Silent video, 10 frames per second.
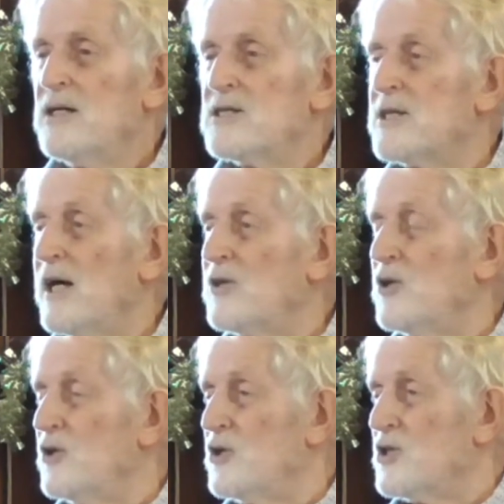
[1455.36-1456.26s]
to take
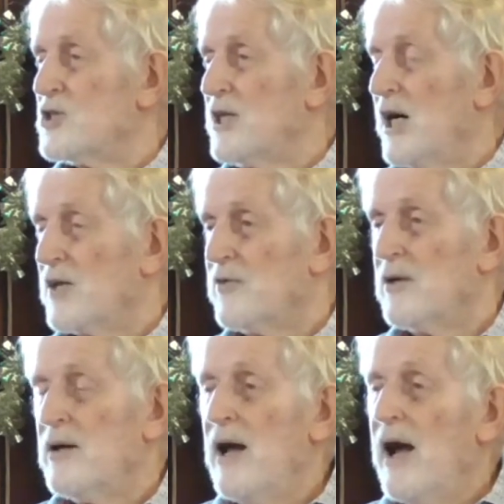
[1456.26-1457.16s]
the urgency out of it,
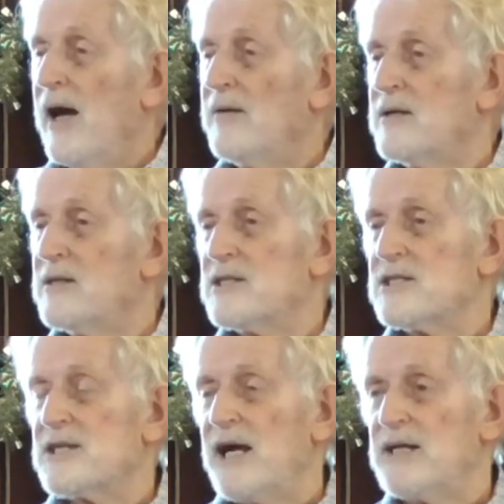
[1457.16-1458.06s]
and this
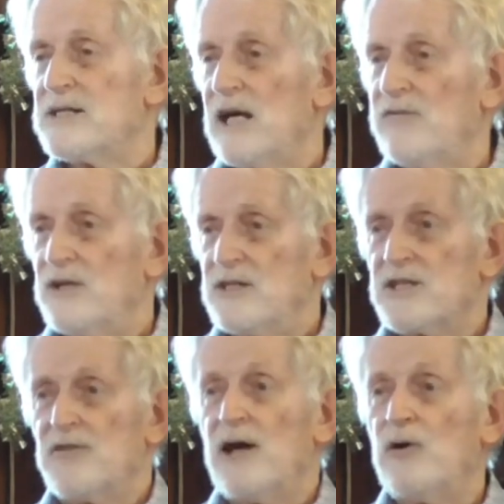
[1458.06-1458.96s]
is taken as evidence
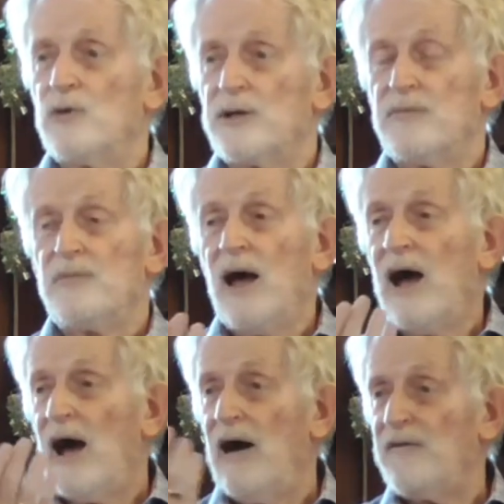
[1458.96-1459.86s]
that they were written
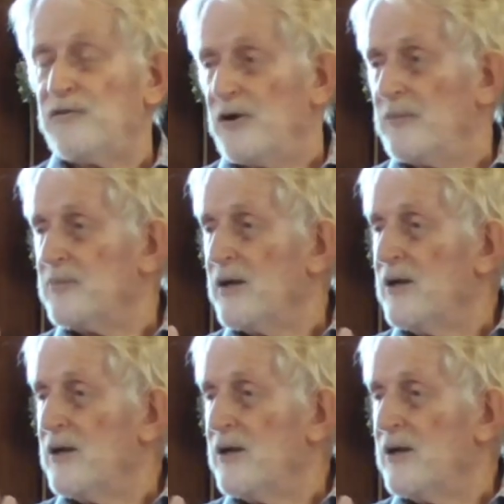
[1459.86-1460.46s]
after